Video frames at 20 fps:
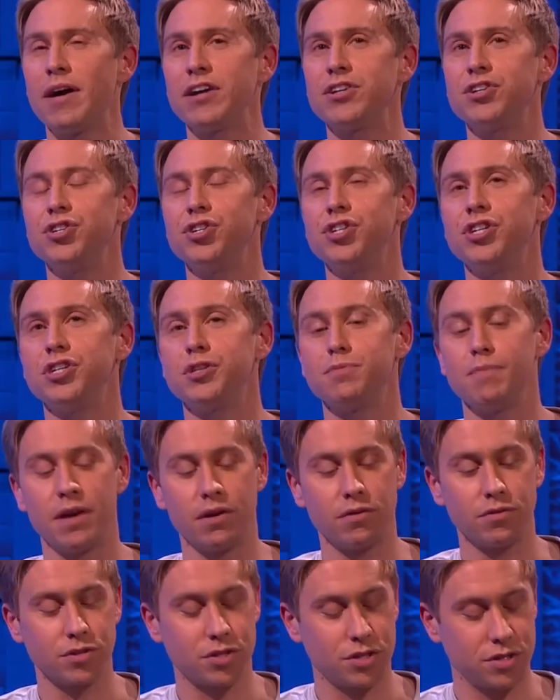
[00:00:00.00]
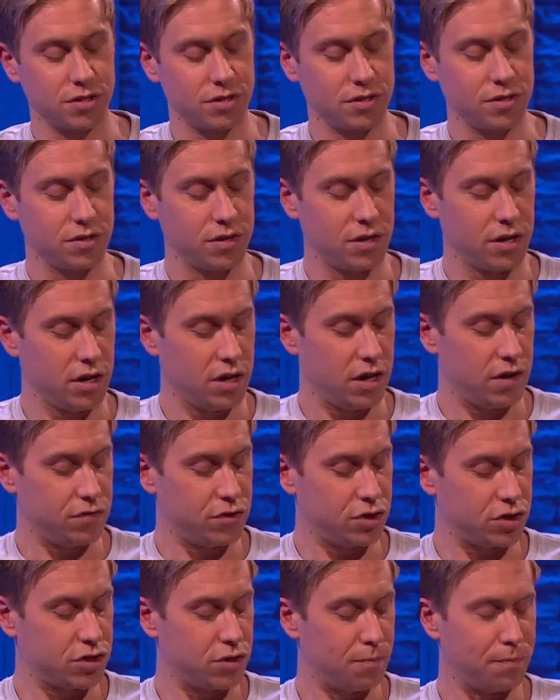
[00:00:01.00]
imagine she smells of
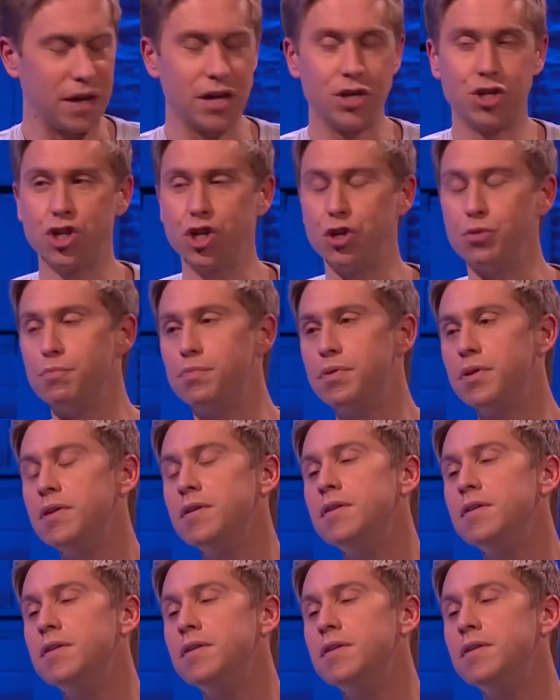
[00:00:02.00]
just a bit of dupe.